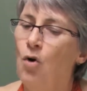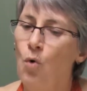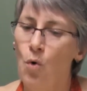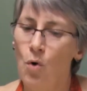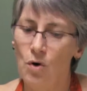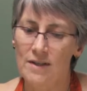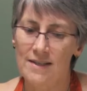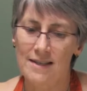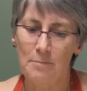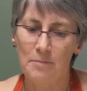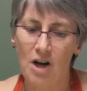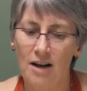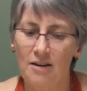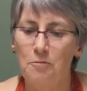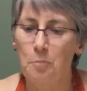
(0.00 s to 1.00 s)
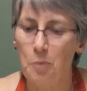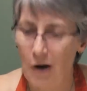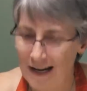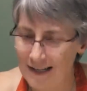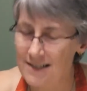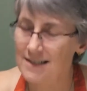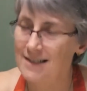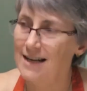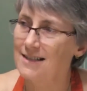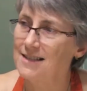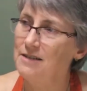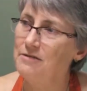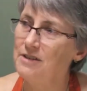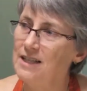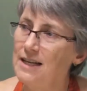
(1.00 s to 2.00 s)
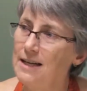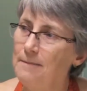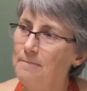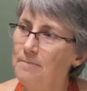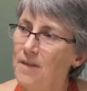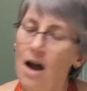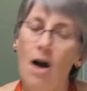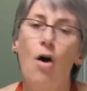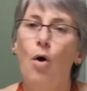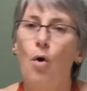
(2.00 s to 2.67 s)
or some kind of practice activity,